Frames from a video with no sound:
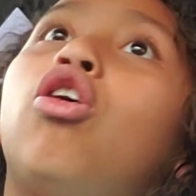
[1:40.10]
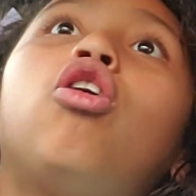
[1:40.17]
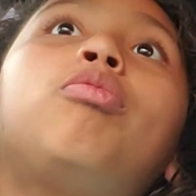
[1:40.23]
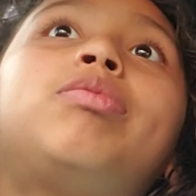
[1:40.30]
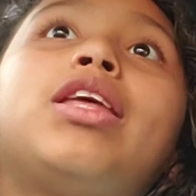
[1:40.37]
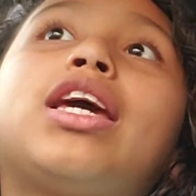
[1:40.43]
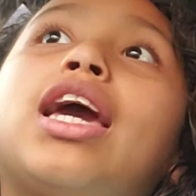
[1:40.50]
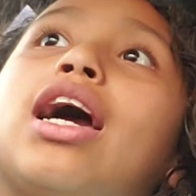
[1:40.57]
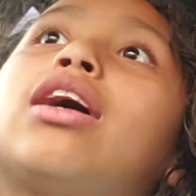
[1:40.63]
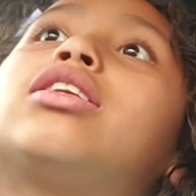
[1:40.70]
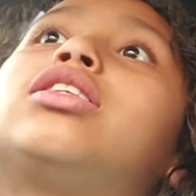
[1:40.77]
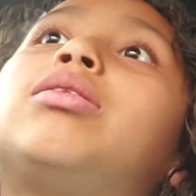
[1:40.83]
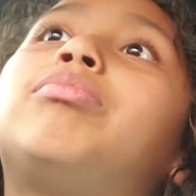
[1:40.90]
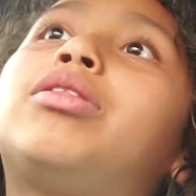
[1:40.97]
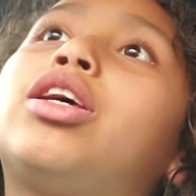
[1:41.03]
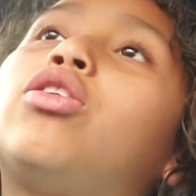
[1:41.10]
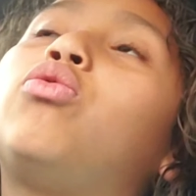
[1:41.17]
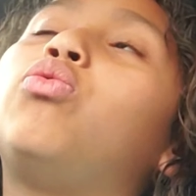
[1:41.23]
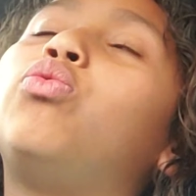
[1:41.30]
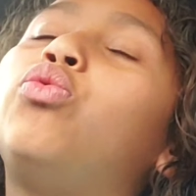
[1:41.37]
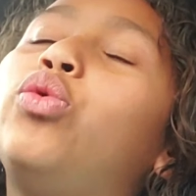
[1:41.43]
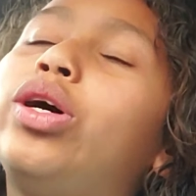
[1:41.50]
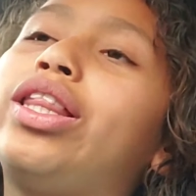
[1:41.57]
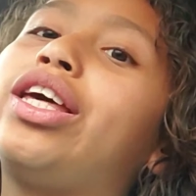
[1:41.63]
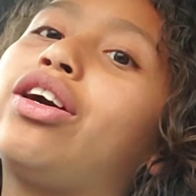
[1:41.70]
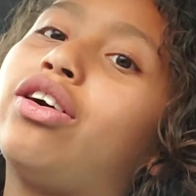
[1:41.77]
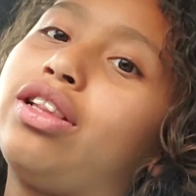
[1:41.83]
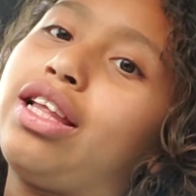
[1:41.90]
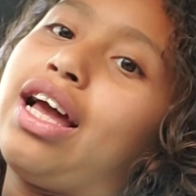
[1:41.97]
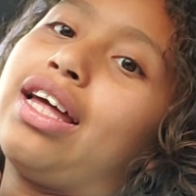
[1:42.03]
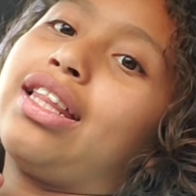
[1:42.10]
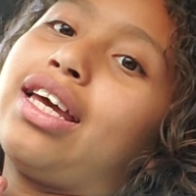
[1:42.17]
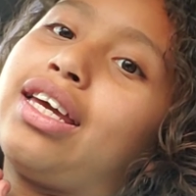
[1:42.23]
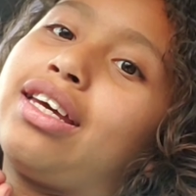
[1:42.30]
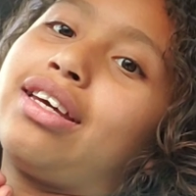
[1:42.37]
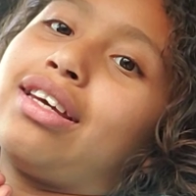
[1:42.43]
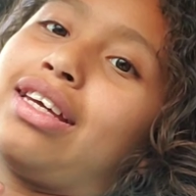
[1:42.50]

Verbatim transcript: hope they get something really good that I like.